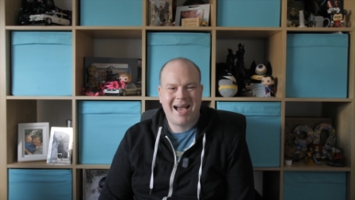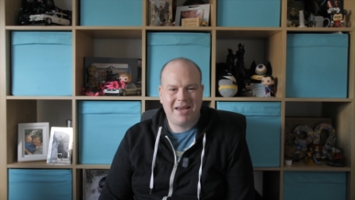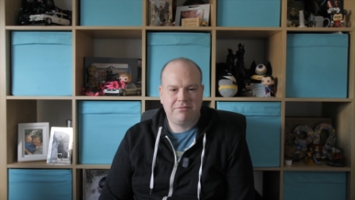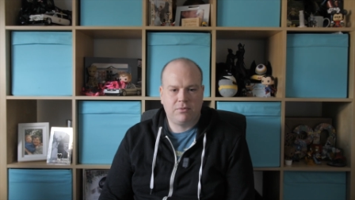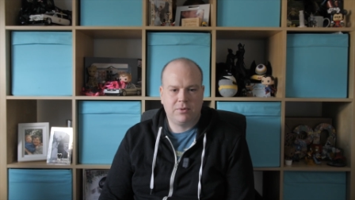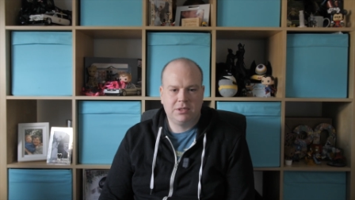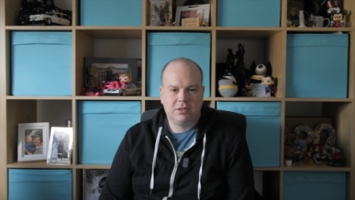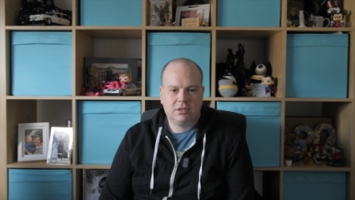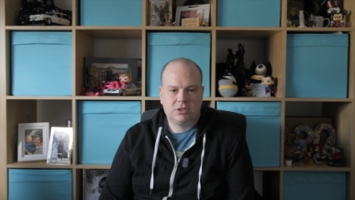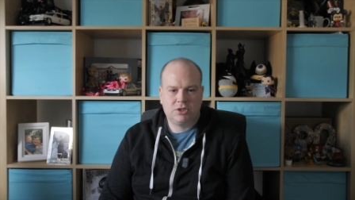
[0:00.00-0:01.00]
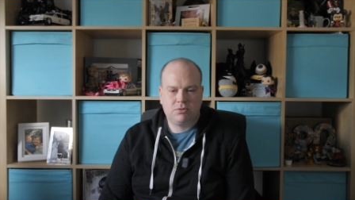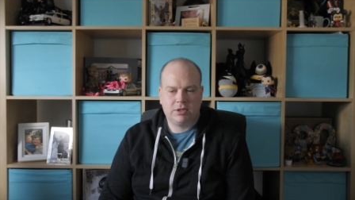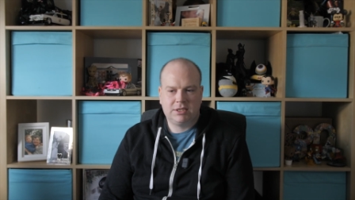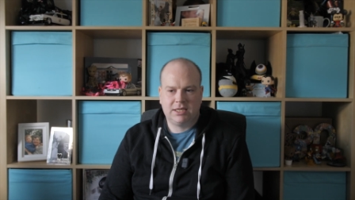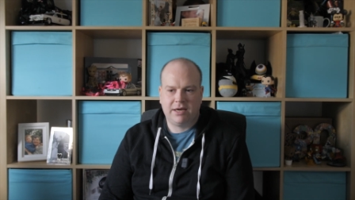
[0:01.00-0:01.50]
Hi everyone, just
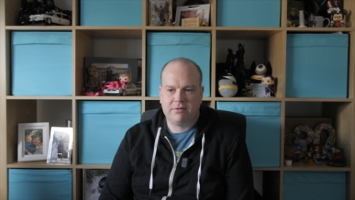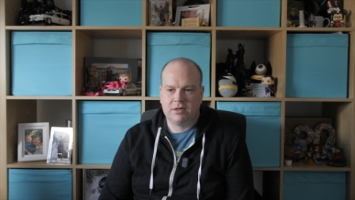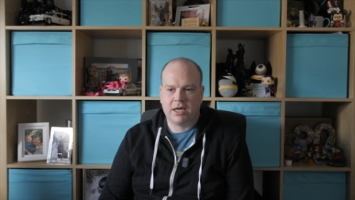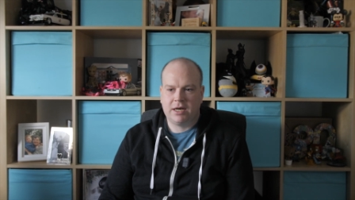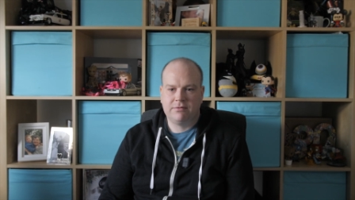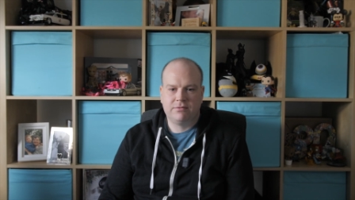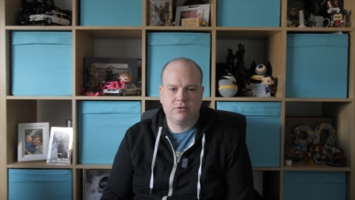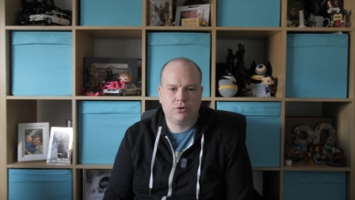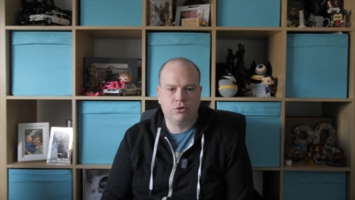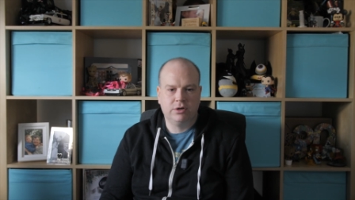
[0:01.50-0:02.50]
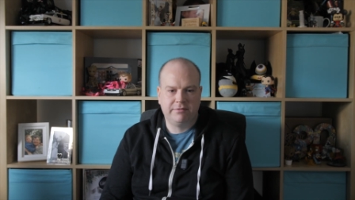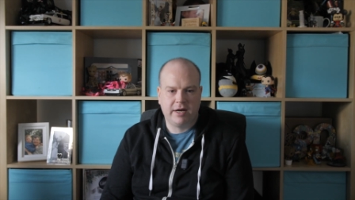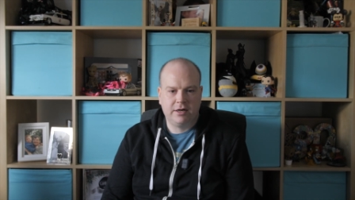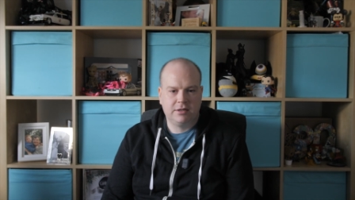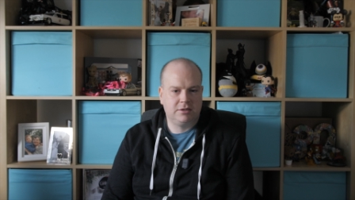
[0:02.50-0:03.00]
wanted to give a kind of
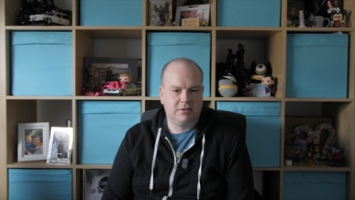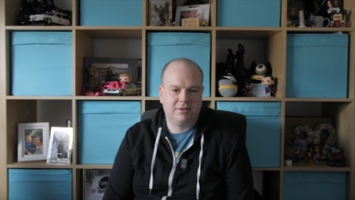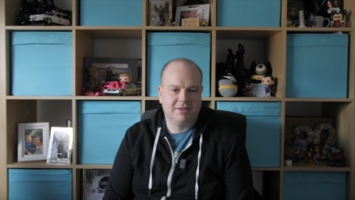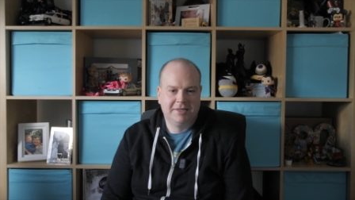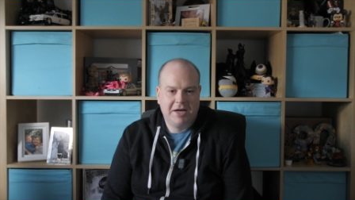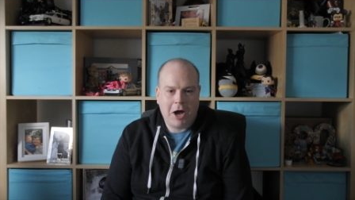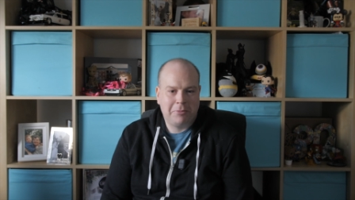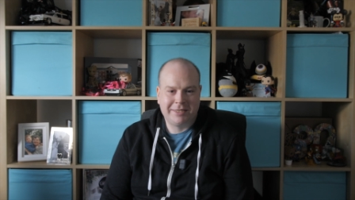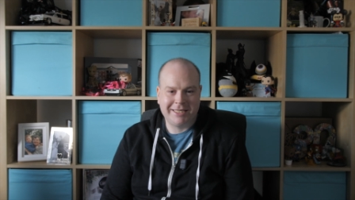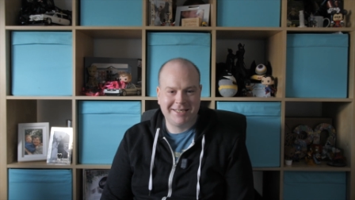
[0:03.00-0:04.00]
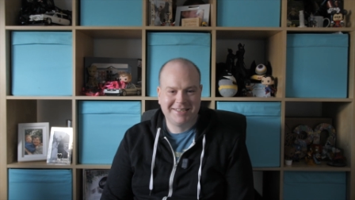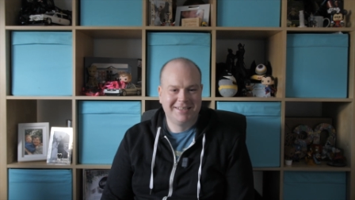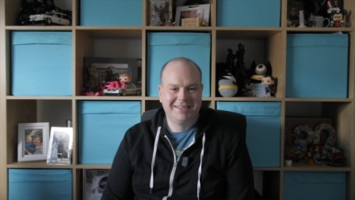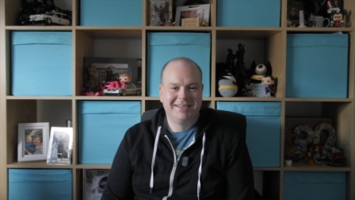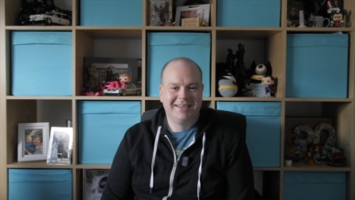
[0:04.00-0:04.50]
coronavirus update.
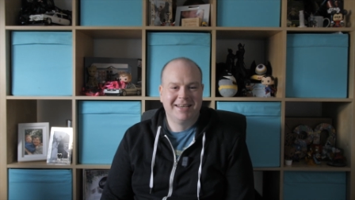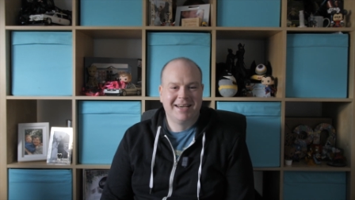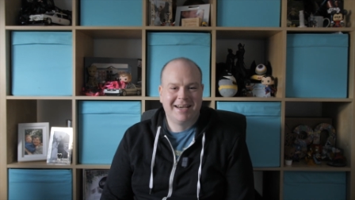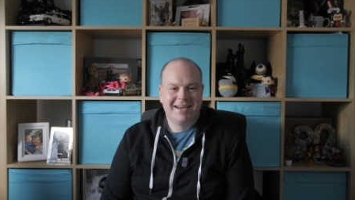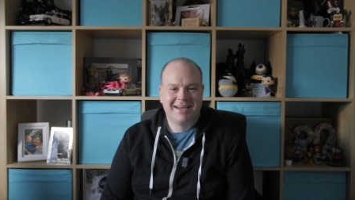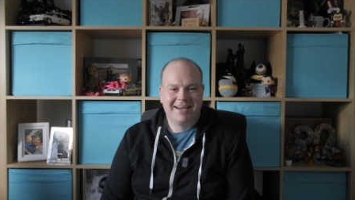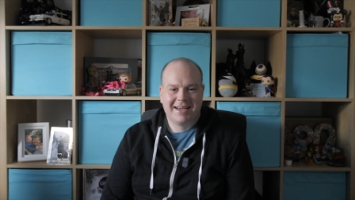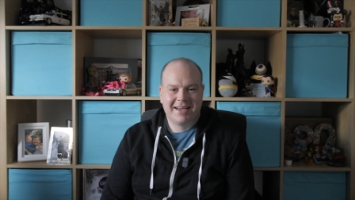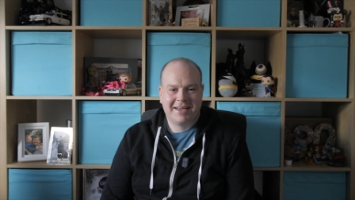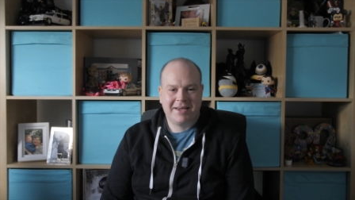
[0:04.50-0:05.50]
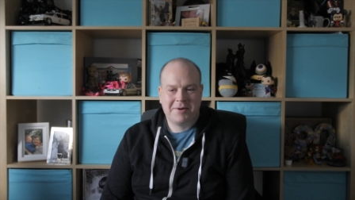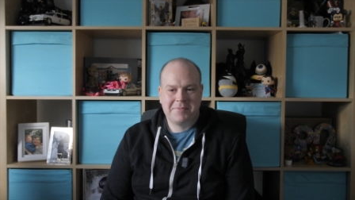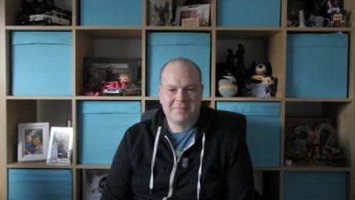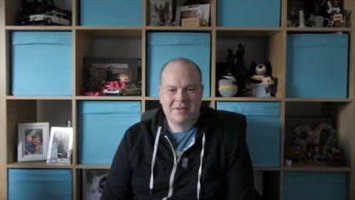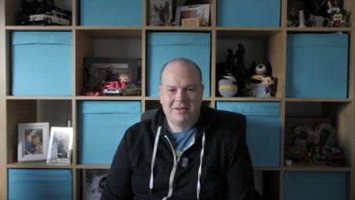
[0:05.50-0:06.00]

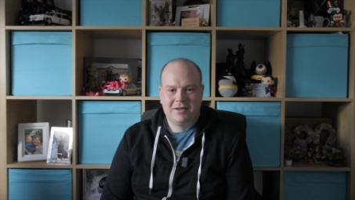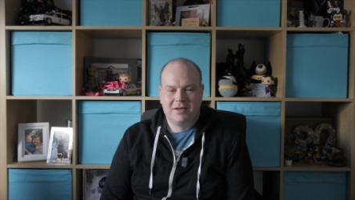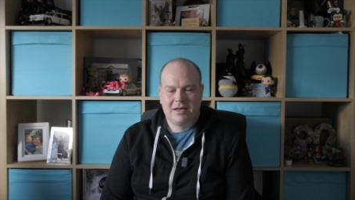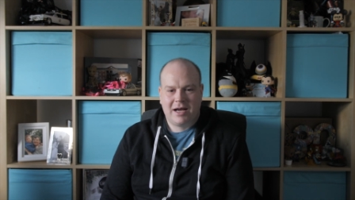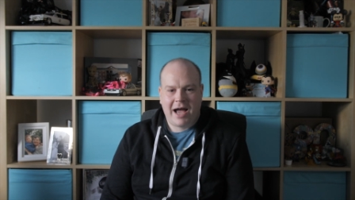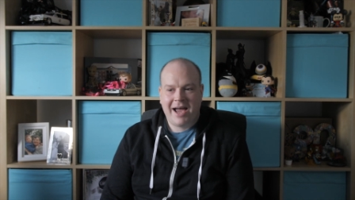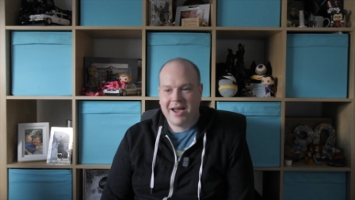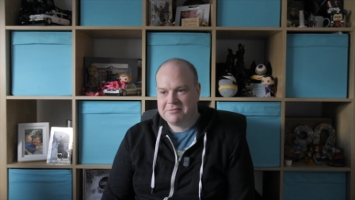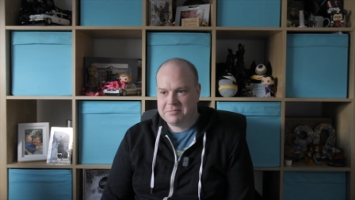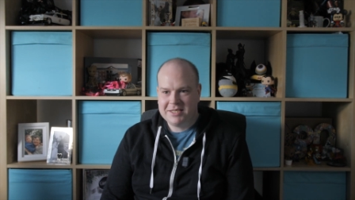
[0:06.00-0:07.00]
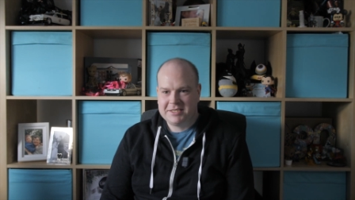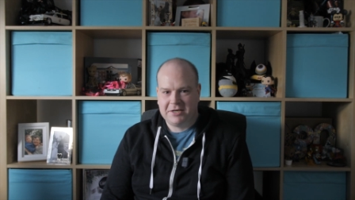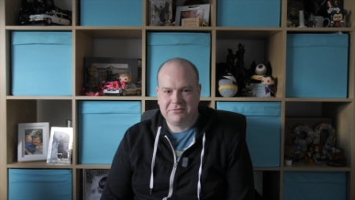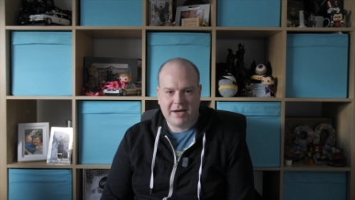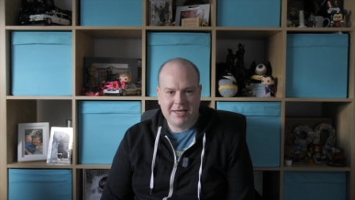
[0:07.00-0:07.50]
Um, I have been
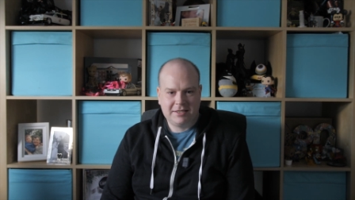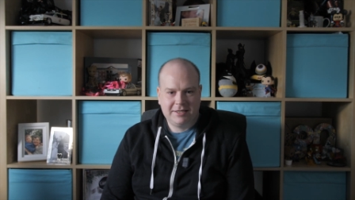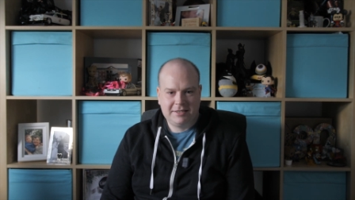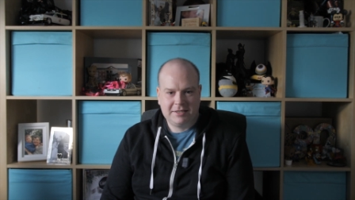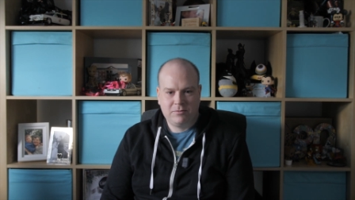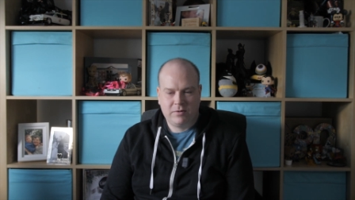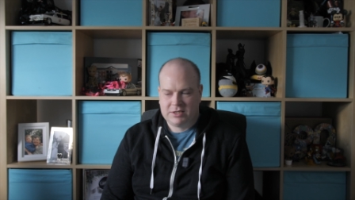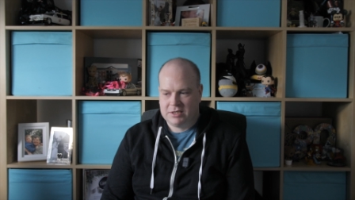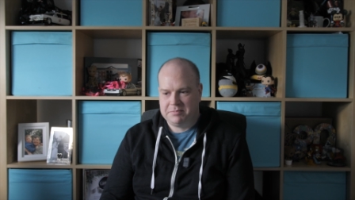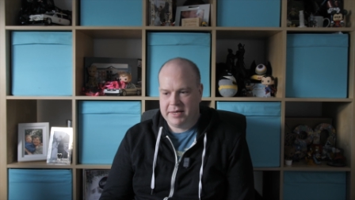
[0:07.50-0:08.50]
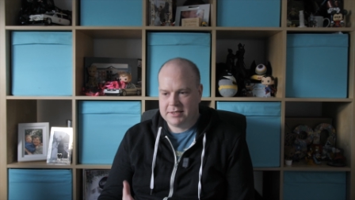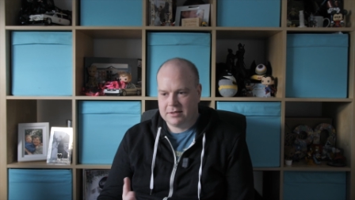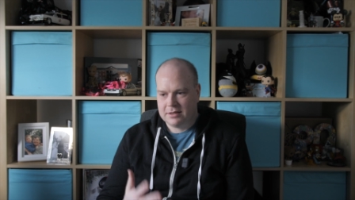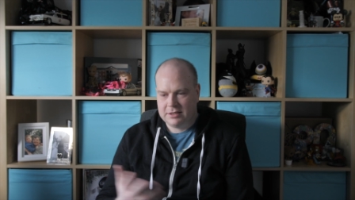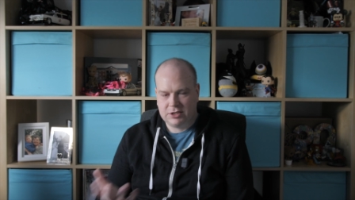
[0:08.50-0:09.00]
self isolating, which is
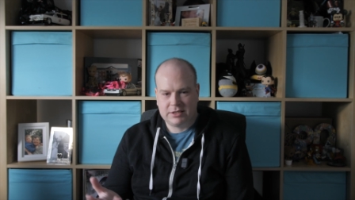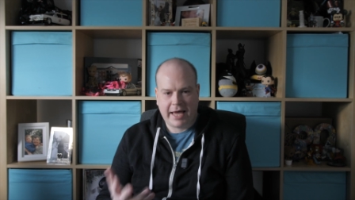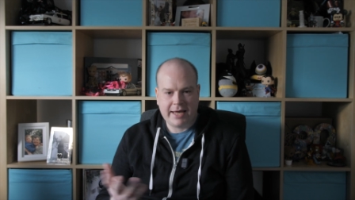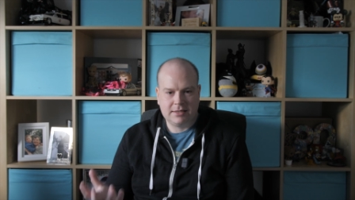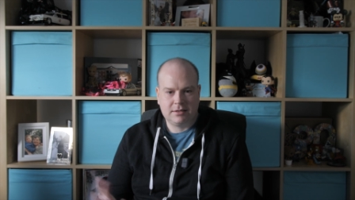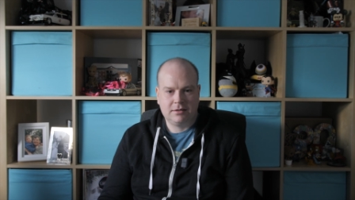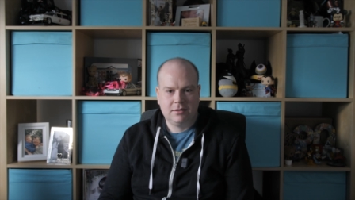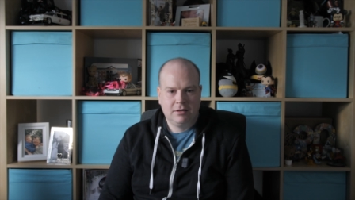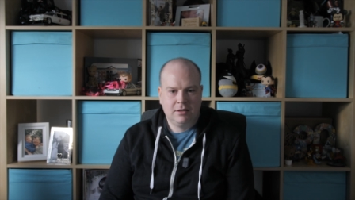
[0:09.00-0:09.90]
basically just editing.